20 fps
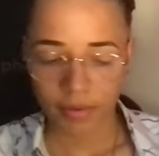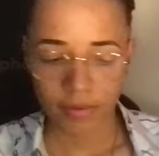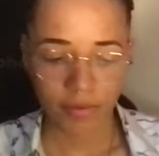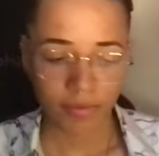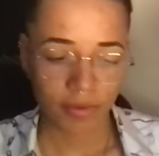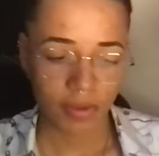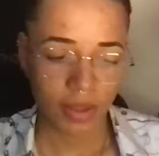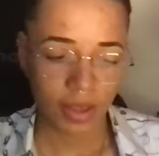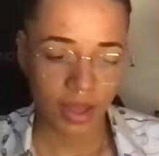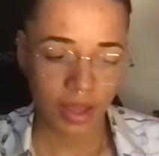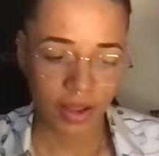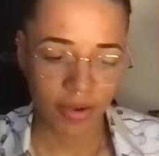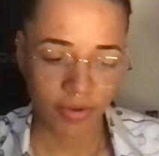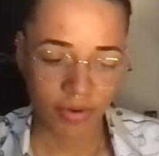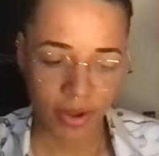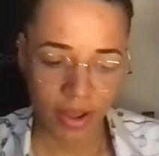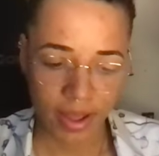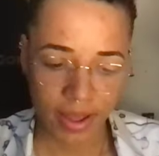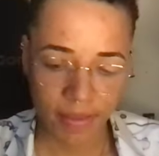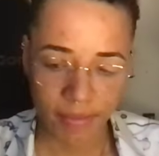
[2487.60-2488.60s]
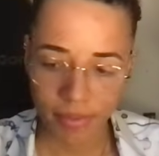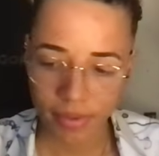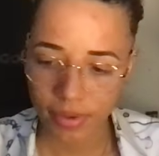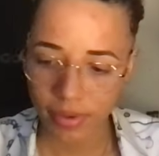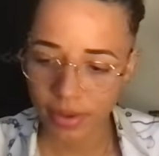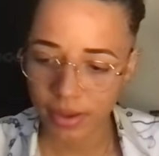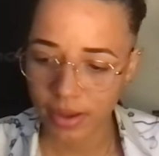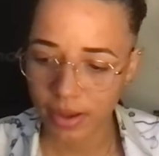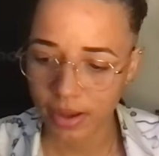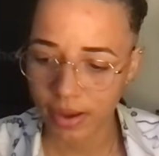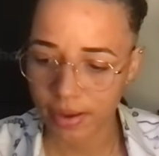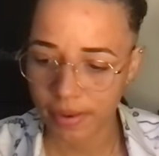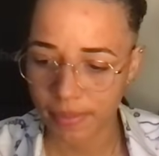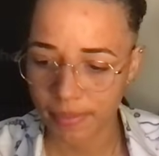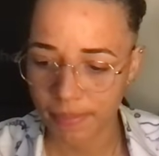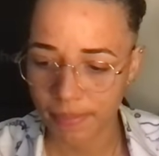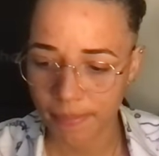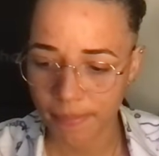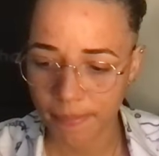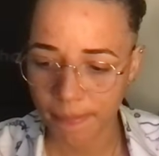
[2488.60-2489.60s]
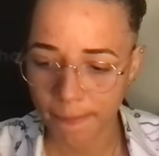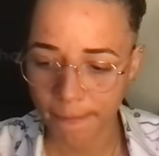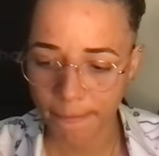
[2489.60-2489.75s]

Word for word: so yeah, tribe. Um,